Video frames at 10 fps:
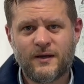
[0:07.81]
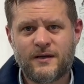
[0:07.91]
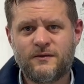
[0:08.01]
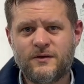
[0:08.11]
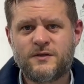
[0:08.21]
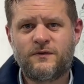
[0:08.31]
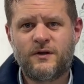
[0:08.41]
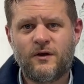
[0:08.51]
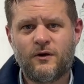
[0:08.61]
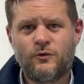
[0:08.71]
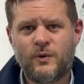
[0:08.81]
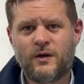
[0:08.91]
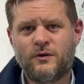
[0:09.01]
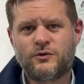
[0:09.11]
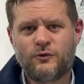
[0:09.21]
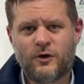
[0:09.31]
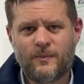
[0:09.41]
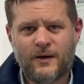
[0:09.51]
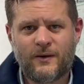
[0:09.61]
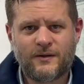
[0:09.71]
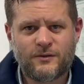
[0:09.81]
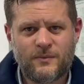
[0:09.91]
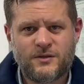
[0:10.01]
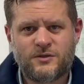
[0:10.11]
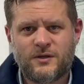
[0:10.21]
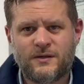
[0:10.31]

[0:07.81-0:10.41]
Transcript: and in this video we're going to talk about our domestic